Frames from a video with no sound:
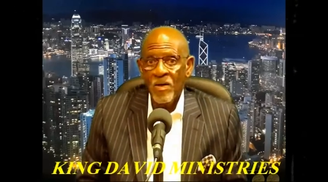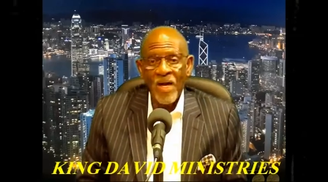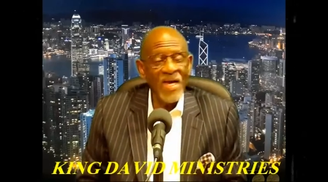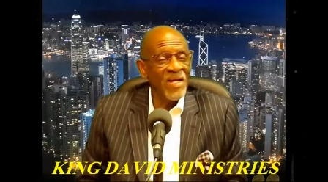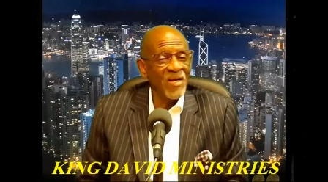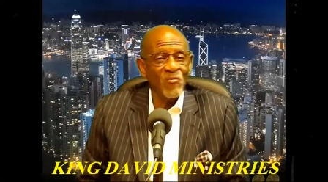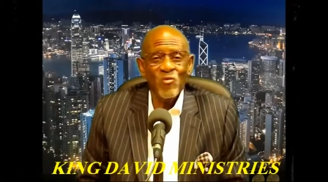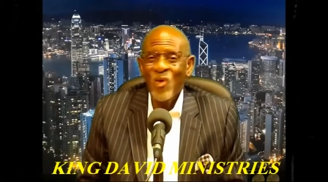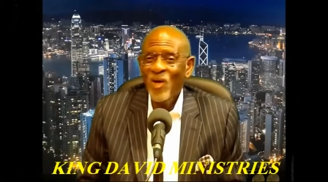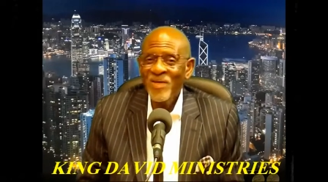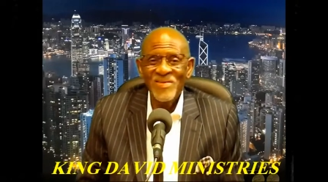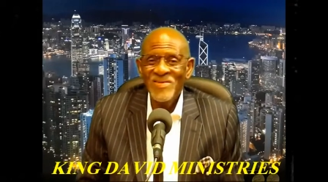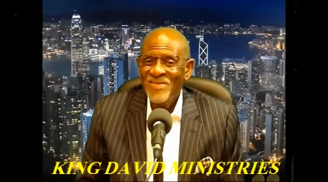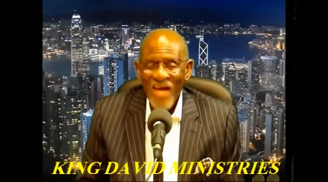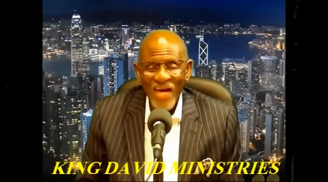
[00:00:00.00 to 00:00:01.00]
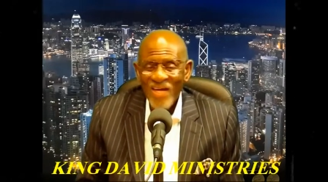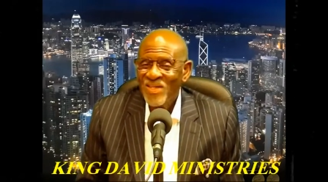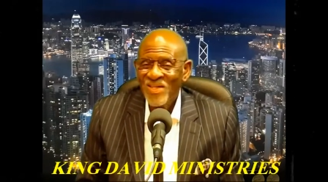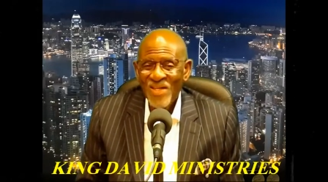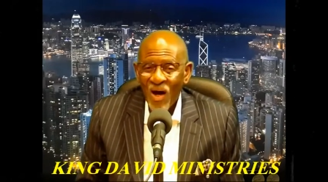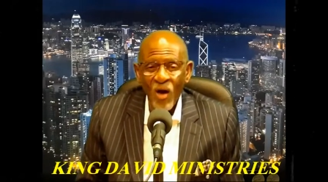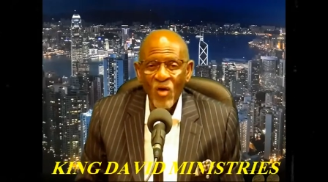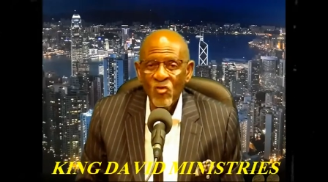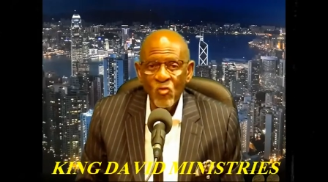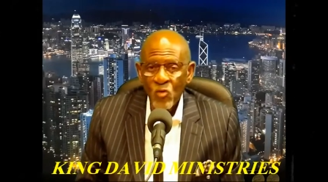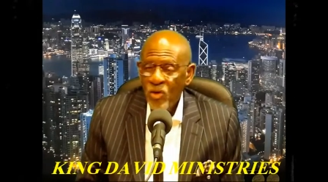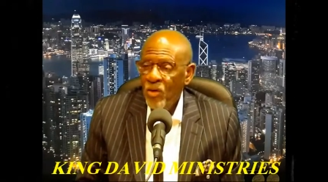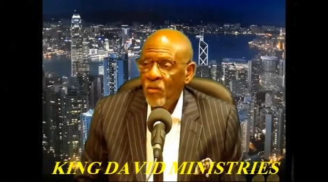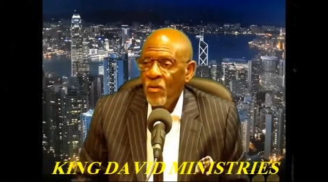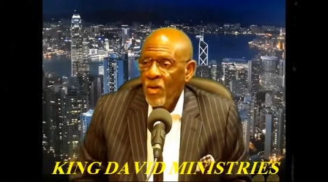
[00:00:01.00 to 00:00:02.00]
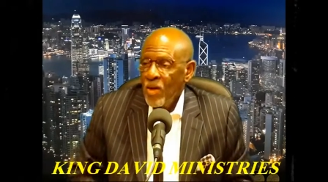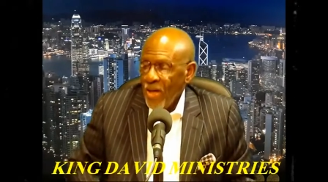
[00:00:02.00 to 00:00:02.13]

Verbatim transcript: And it was not God's will,